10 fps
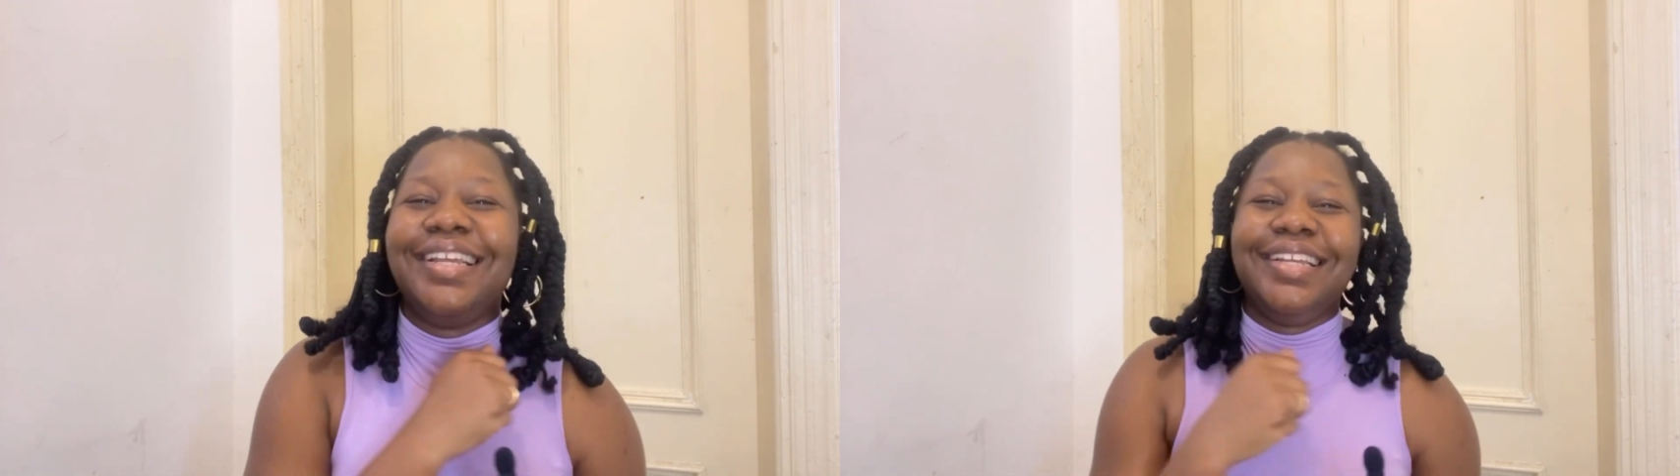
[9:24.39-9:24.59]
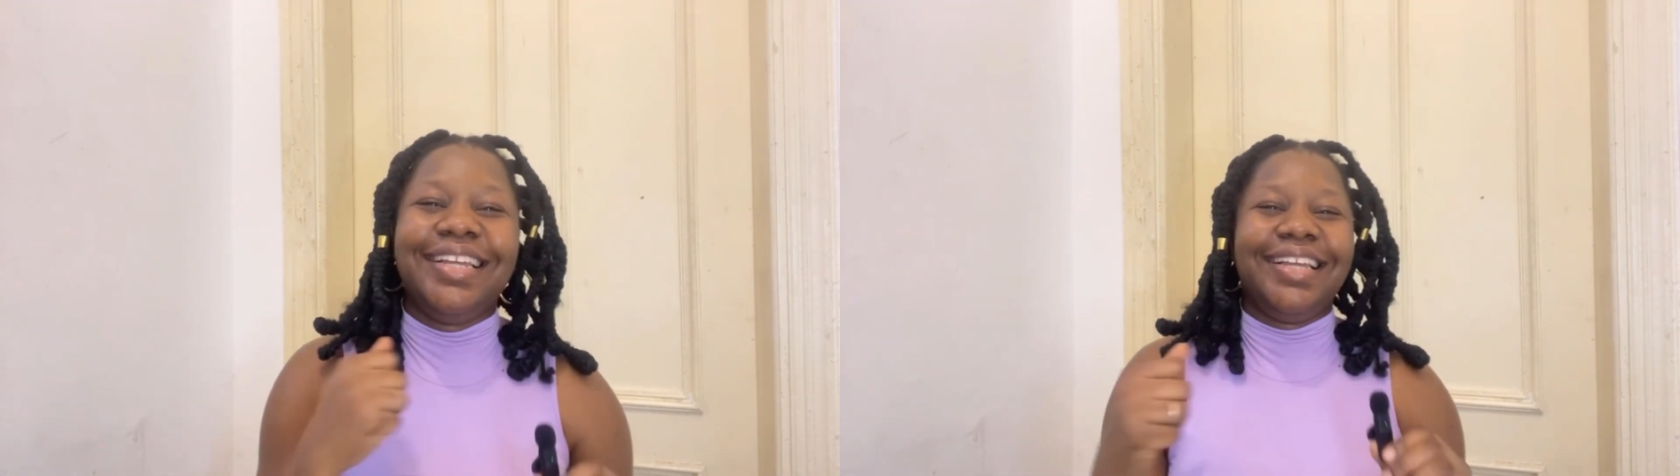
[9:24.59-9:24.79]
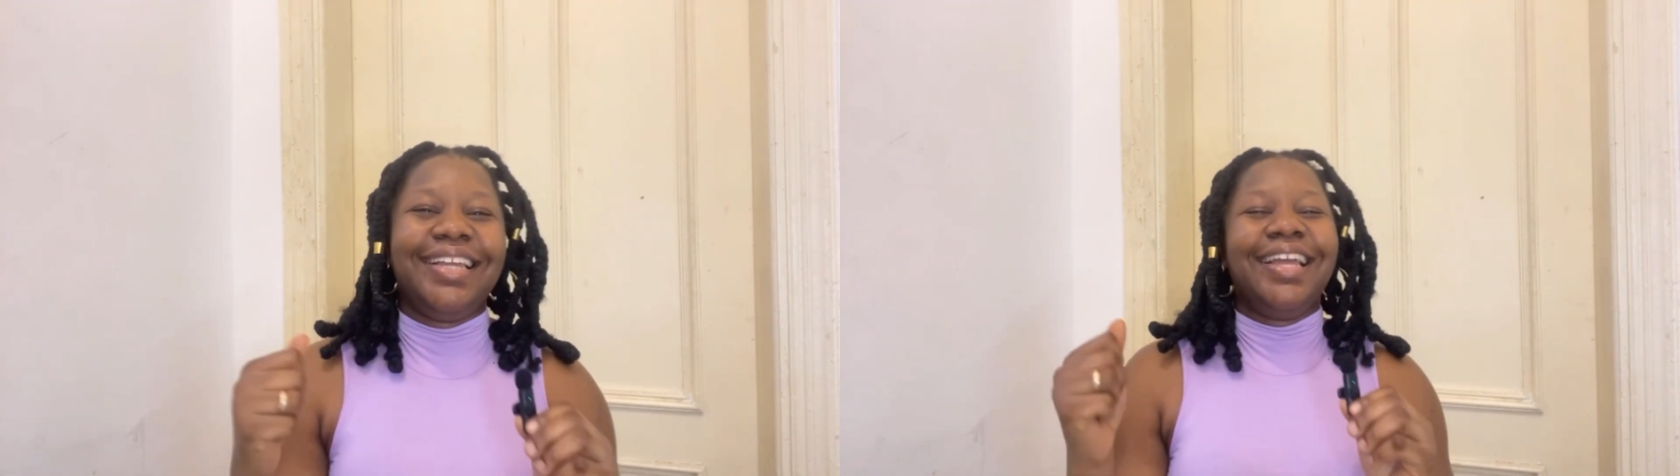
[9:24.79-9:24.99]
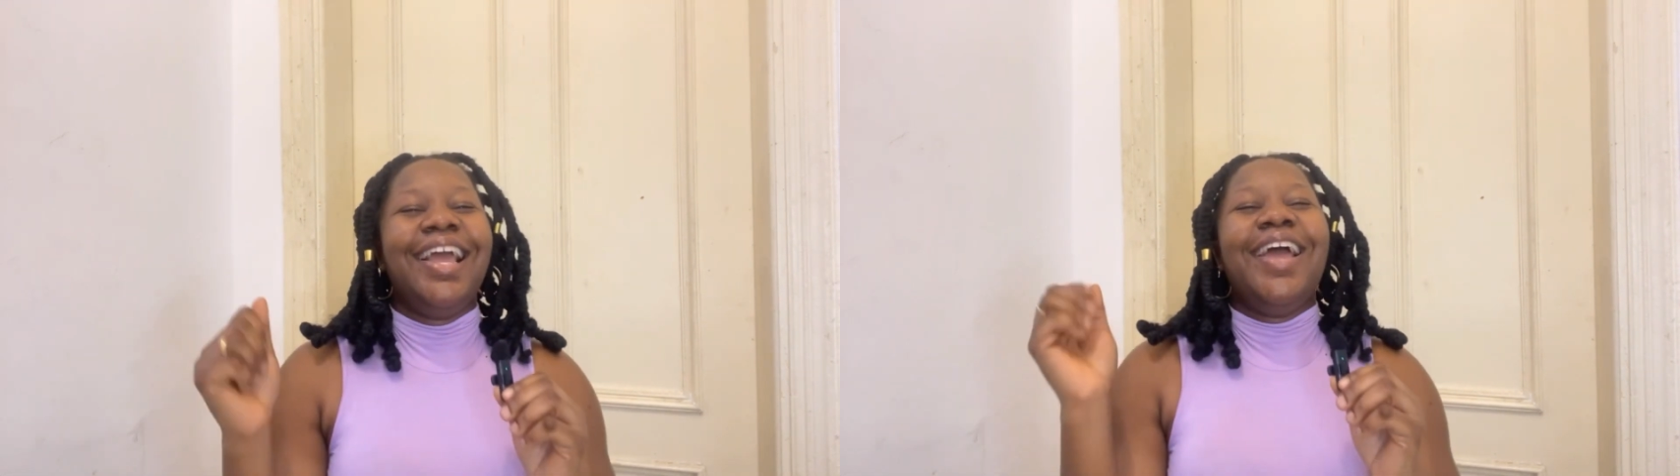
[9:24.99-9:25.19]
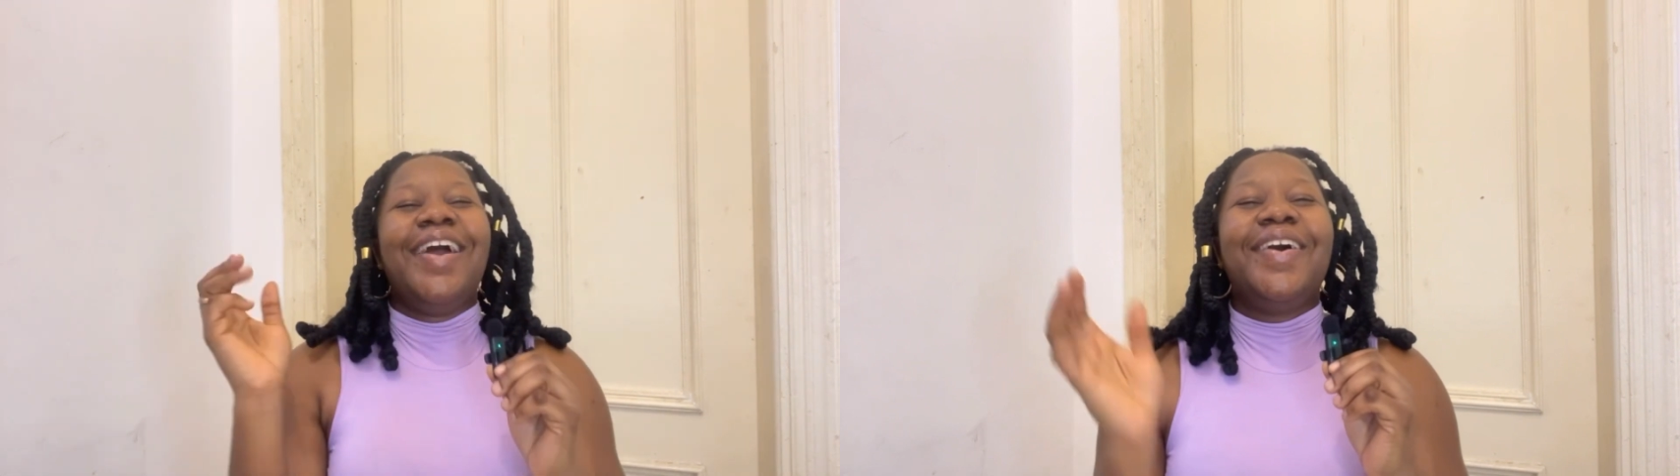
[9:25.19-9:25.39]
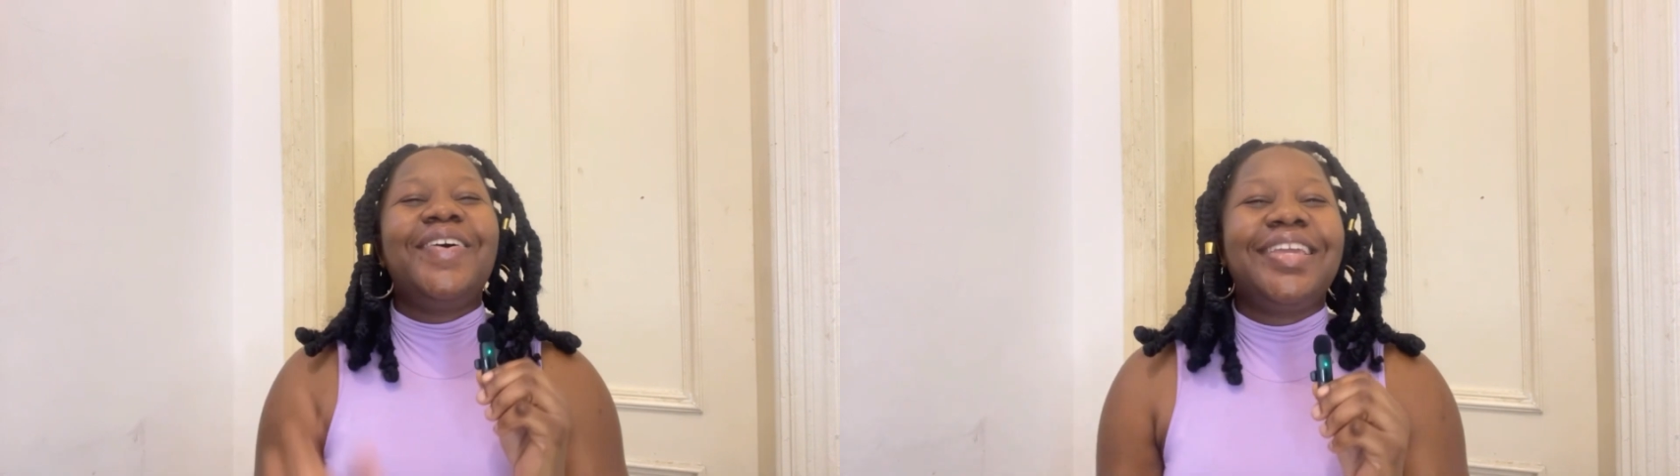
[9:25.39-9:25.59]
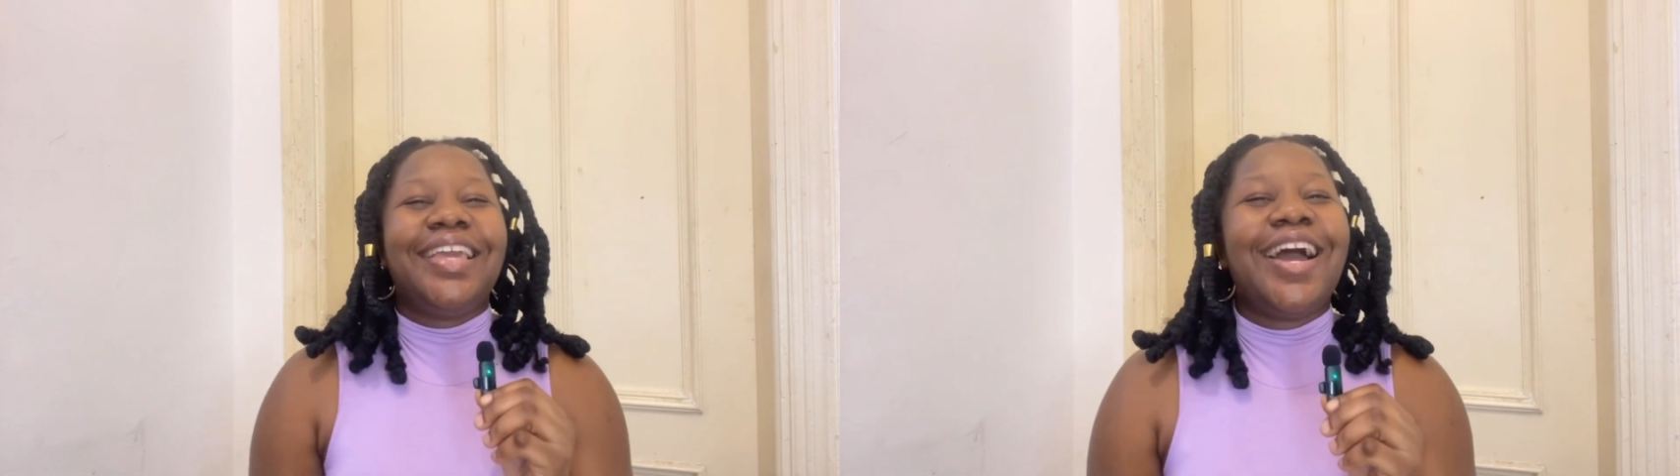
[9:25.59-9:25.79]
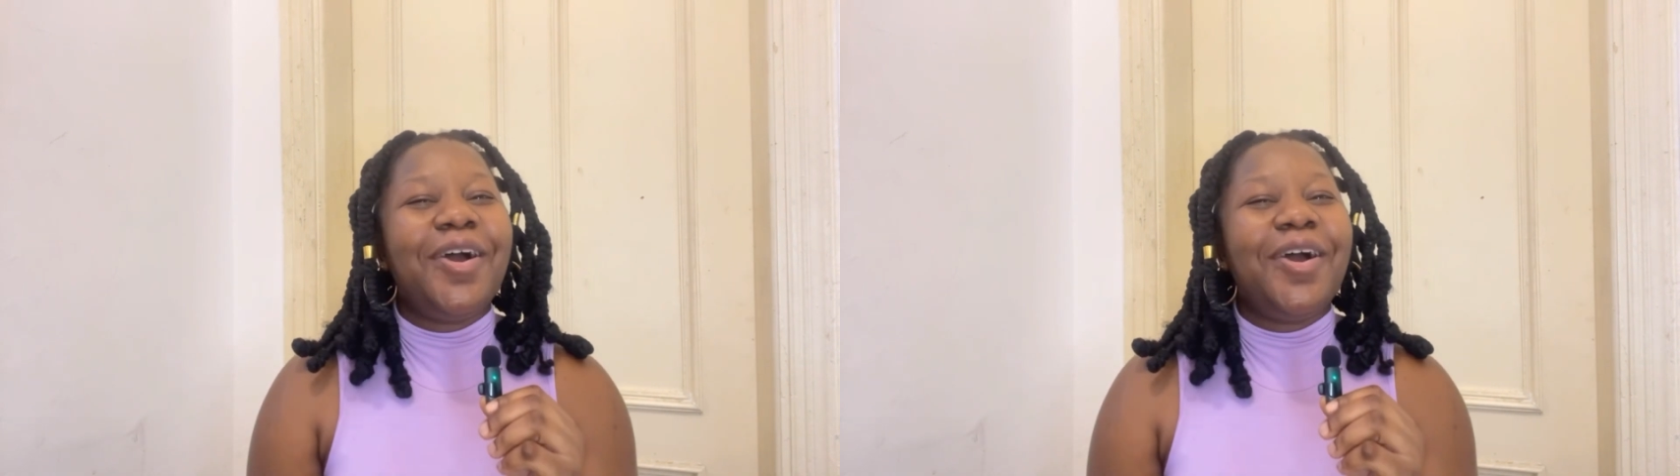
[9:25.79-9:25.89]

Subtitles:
Okay,